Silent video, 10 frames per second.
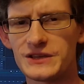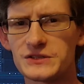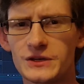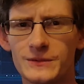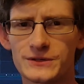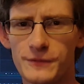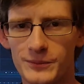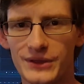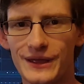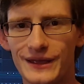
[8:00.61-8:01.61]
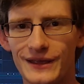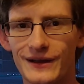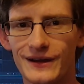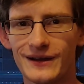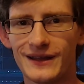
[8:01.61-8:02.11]
you so much for being
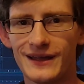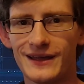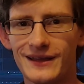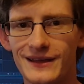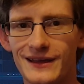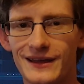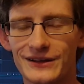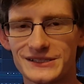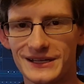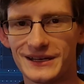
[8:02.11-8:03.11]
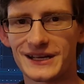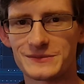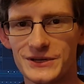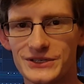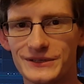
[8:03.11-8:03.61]
here, and I'll see you
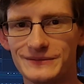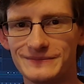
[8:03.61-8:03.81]
next mission.